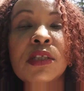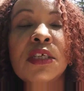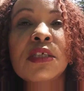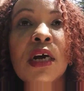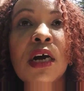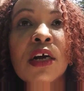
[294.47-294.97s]

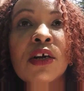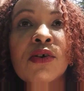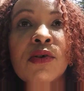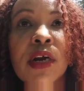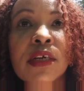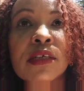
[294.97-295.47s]
These are
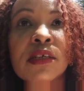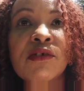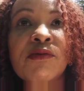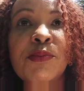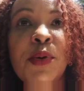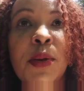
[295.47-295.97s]

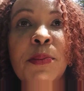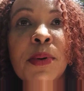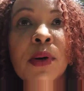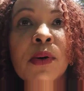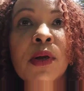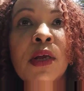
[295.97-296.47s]
aggressive
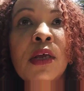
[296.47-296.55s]
people.